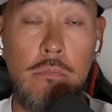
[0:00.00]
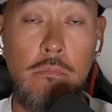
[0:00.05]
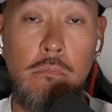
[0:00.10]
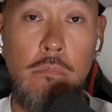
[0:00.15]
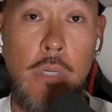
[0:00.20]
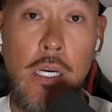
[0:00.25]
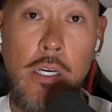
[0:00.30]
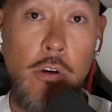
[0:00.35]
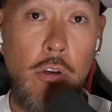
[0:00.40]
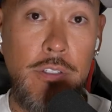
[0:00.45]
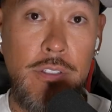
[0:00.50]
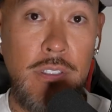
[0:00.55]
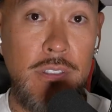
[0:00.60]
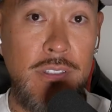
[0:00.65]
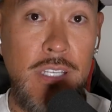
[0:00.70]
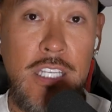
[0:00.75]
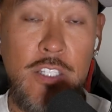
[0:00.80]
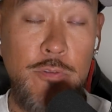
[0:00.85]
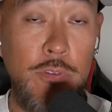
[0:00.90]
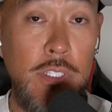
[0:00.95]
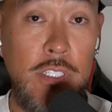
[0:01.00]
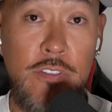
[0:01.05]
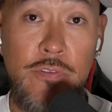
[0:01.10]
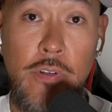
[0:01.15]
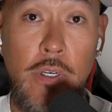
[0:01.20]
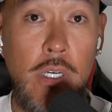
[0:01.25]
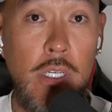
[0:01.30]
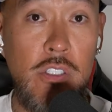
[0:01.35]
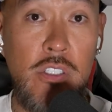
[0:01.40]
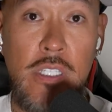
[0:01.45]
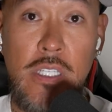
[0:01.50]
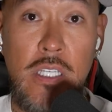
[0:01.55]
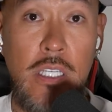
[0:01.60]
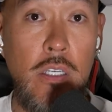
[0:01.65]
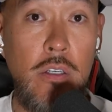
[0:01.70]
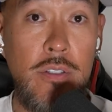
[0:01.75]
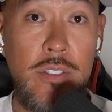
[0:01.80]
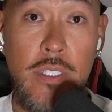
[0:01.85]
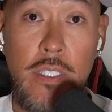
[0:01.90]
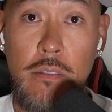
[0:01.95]
My girl's successful as fuck. She
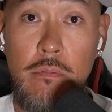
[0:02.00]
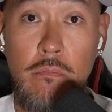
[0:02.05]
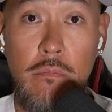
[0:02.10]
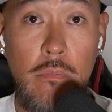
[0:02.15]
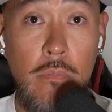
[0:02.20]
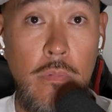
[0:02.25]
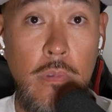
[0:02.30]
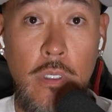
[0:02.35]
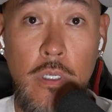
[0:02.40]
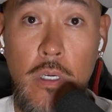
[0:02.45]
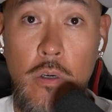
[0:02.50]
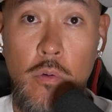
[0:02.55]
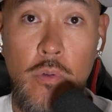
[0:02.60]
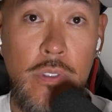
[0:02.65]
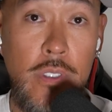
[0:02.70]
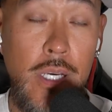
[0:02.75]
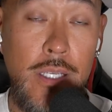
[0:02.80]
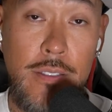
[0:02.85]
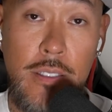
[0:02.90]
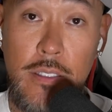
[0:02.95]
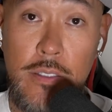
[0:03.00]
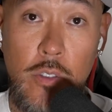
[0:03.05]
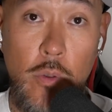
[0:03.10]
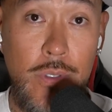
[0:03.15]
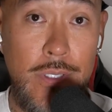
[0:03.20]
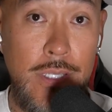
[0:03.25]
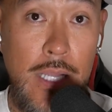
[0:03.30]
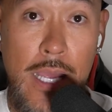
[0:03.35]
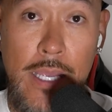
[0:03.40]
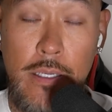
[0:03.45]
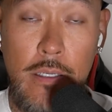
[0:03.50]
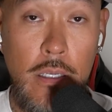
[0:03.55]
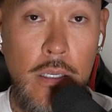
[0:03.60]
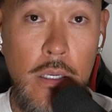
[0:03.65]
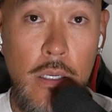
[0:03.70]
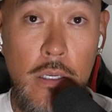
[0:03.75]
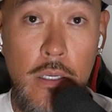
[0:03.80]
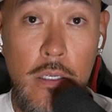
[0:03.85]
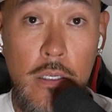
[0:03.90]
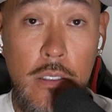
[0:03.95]
kills it, you know, and does it. So it's like,
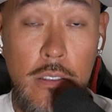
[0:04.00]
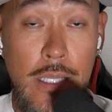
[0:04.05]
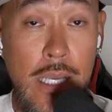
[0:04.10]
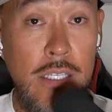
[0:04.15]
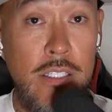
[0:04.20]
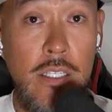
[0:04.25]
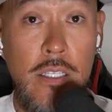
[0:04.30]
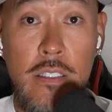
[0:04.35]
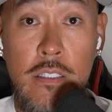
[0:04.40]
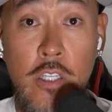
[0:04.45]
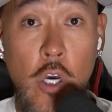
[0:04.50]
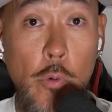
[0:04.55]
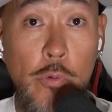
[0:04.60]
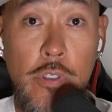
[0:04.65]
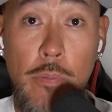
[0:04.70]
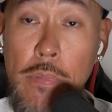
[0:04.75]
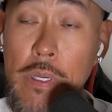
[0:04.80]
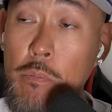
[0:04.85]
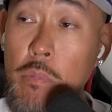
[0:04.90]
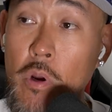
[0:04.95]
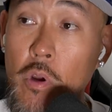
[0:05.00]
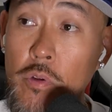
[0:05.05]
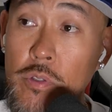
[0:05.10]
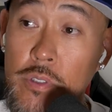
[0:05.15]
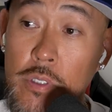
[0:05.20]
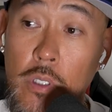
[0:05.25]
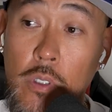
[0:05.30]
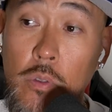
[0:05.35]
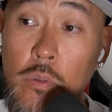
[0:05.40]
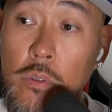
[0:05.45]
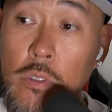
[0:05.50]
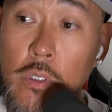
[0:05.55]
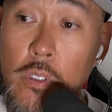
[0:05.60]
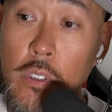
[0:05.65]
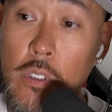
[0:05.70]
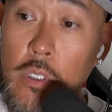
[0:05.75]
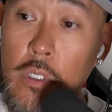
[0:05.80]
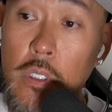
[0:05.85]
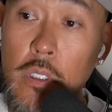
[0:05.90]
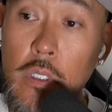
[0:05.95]
that shit is dope to me, bro. So,
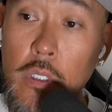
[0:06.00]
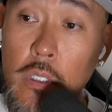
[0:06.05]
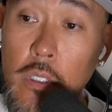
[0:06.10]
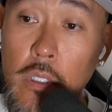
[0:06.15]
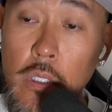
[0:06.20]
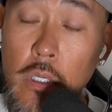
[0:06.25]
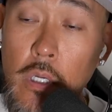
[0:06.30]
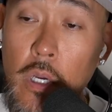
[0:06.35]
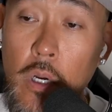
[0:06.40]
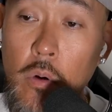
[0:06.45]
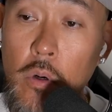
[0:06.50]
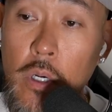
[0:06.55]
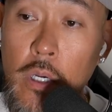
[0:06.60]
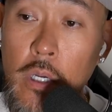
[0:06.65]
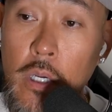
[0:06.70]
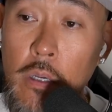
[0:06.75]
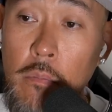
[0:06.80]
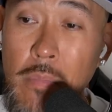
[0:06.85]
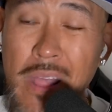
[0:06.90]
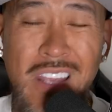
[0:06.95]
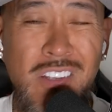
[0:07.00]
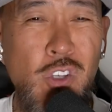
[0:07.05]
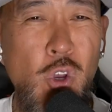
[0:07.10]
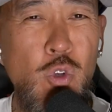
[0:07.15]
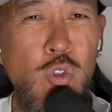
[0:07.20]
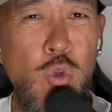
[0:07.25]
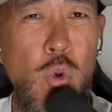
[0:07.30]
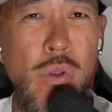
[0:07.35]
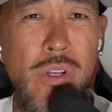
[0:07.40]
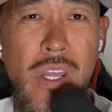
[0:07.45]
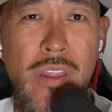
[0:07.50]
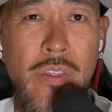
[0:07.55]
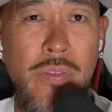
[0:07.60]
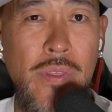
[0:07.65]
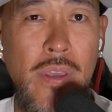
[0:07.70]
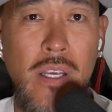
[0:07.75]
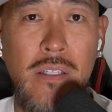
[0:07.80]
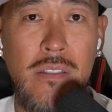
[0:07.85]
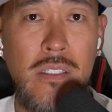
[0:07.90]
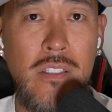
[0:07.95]
you know, it's also another
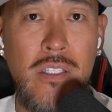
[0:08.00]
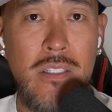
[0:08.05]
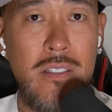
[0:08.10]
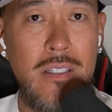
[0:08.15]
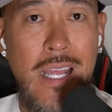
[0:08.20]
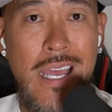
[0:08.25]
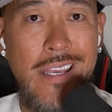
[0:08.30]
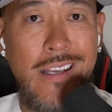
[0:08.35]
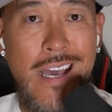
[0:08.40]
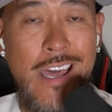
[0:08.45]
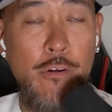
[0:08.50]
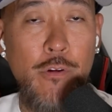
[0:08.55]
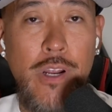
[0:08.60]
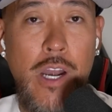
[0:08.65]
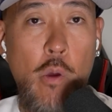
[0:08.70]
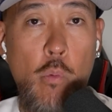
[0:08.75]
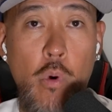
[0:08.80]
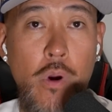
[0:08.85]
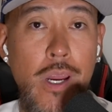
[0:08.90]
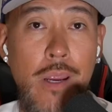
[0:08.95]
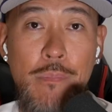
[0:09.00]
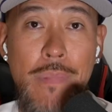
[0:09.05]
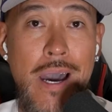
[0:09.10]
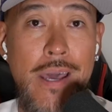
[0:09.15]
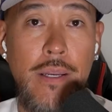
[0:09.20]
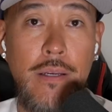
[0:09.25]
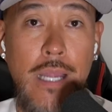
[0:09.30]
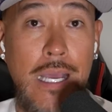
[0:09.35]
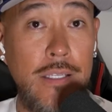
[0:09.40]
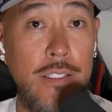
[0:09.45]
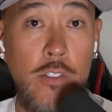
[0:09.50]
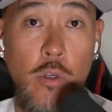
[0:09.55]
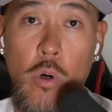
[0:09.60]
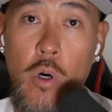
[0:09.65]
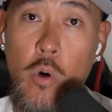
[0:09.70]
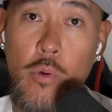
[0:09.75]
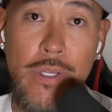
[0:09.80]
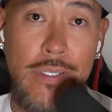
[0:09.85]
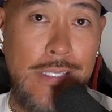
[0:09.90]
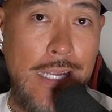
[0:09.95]
thing to just like, I don't gotta worry about it. I still
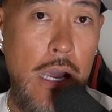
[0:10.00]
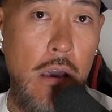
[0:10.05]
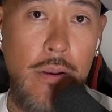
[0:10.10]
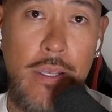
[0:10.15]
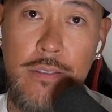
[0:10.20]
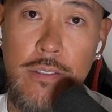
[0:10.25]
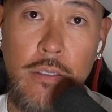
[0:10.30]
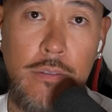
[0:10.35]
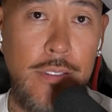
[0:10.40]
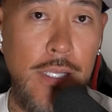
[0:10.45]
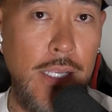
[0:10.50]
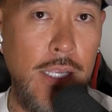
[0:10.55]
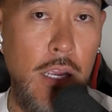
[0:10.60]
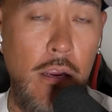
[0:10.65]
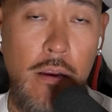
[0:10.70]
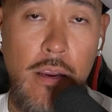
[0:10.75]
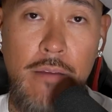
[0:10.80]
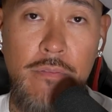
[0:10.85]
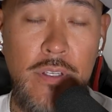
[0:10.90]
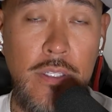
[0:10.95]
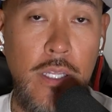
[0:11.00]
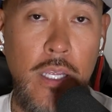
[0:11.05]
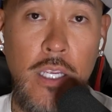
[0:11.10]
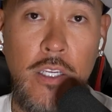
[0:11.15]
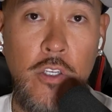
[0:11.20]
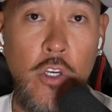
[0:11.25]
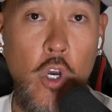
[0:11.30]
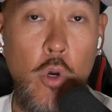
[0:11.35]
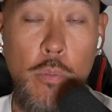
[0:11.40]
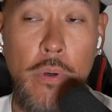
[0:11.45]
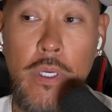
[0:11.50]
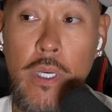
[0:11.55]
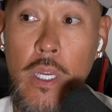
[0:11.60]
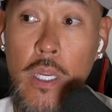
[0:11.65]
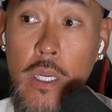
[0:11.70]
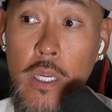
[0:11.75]
hold it down. I still take care of everything, you know, but